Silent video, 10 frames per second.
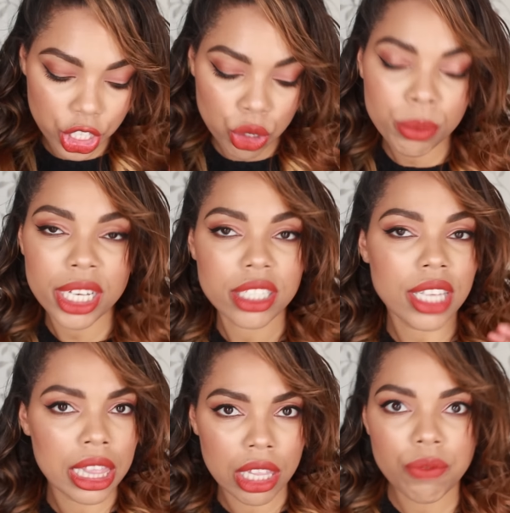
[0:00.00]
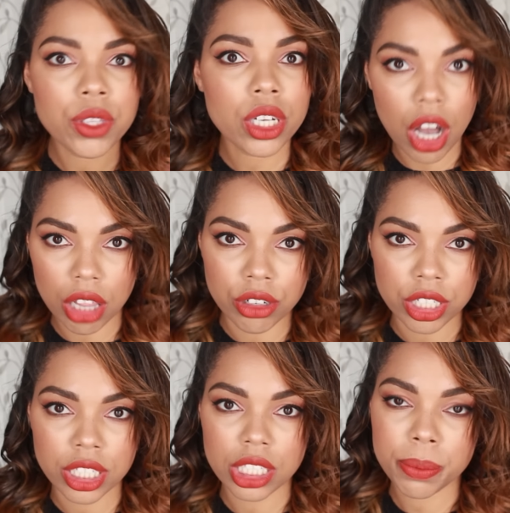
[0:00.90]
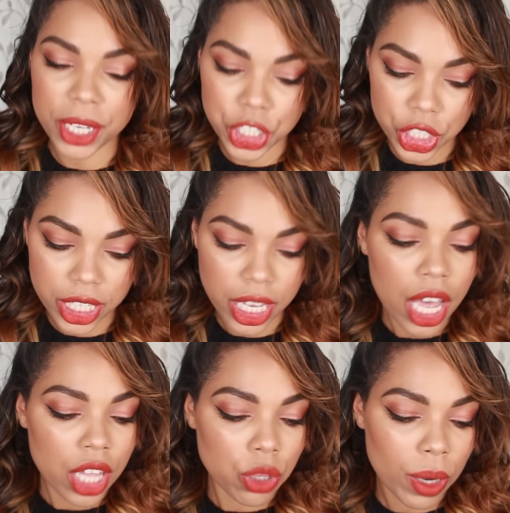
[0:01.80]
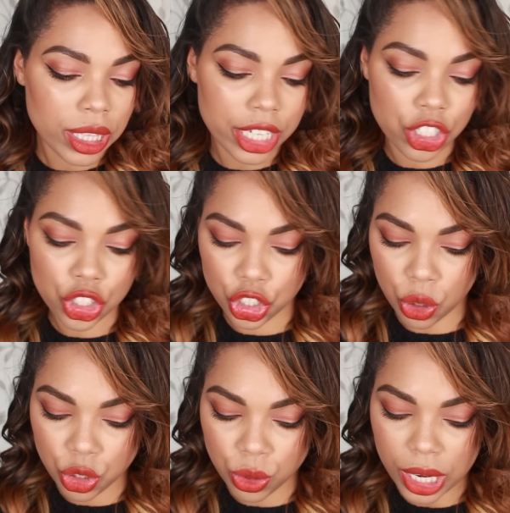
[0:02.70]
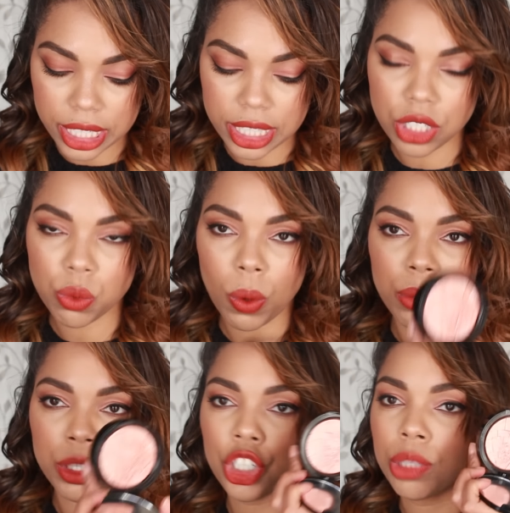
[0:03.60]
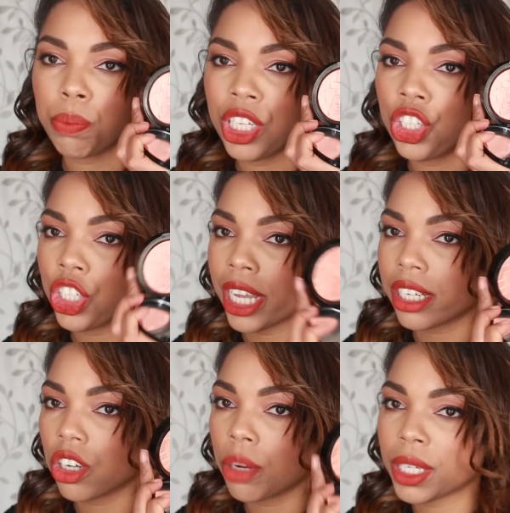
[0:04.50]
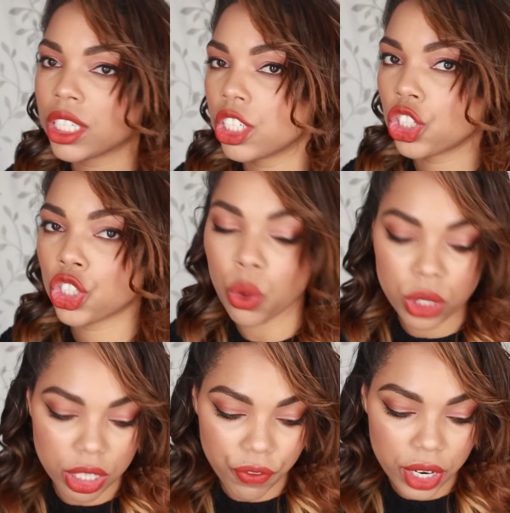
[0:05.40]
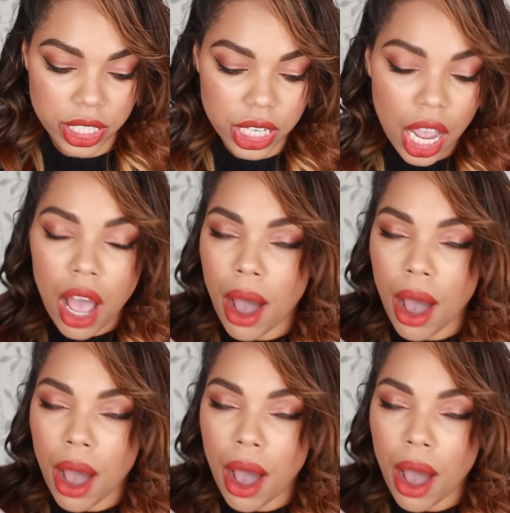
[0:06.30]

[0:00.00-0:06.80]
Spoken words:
The illuminators, I love the colors, especially the one that I just showed you guys, this one, which is Peach Nectar, because it's so different.